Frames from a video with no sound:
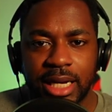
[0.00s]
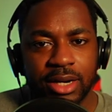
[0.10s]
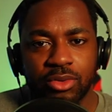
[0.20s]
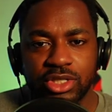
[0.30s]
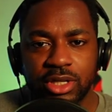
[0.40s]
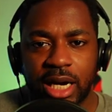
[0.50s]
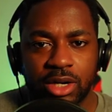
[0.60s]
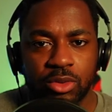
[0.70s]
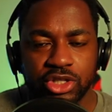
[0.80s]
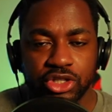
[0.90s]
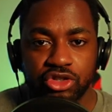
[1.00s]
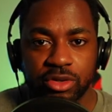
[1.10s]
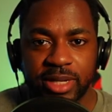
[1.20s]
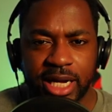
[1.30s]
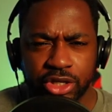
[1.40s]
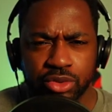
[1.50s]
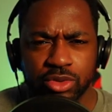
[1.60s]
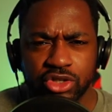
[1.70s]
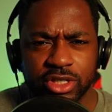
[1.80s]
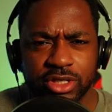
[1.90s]
I don't want you, I don't want you to treat me how you
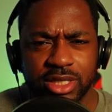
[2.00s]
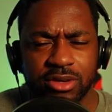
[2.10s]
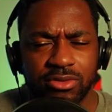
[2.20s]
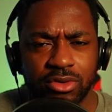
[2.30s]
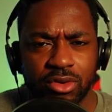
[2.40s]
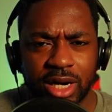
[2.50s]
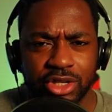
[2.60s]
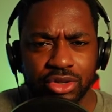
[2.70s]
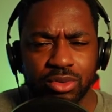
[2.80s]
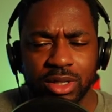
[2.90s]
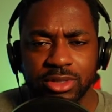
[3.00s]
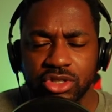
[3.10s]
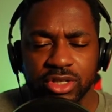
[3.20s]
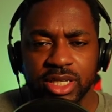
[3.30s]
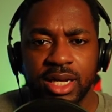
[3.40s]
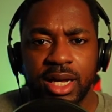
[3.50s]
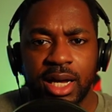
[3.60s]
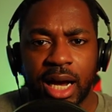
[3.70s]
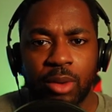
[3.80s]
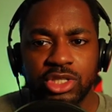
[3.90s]
would treat yourself or how you want to be treated.
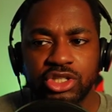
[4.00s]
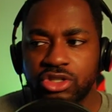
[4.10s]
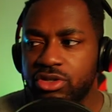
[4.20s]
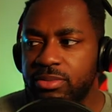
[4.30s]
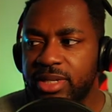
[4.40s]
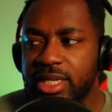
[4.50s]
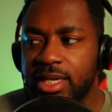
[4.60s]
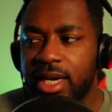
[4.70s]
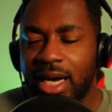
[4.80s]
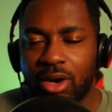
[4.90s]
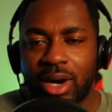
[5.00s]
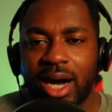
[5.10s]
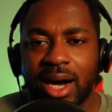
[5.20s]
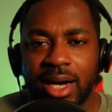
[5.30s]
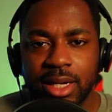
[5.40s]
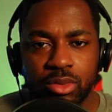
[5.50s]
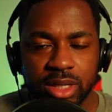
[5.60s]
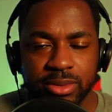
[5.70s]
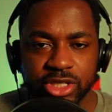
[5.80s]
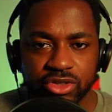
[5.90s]
I want you to treat me how I
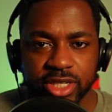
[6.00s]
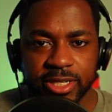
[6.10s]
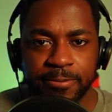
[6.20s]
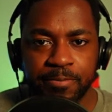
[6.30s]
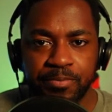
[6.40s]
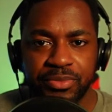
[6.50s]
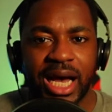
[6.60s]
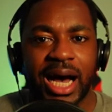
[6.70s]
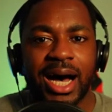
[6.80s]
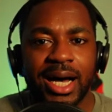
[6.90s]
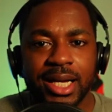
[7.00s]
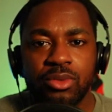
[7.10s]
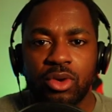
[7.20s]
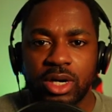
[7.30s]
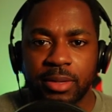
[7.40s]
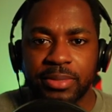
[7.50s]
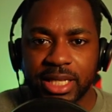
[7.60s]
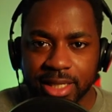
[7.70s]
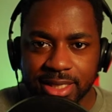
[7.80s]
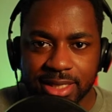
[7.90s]
want to be treated. I want to
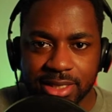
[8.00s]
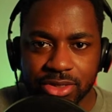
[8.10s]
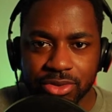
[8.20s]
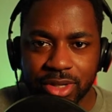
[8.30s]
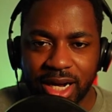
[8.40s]
be listened to.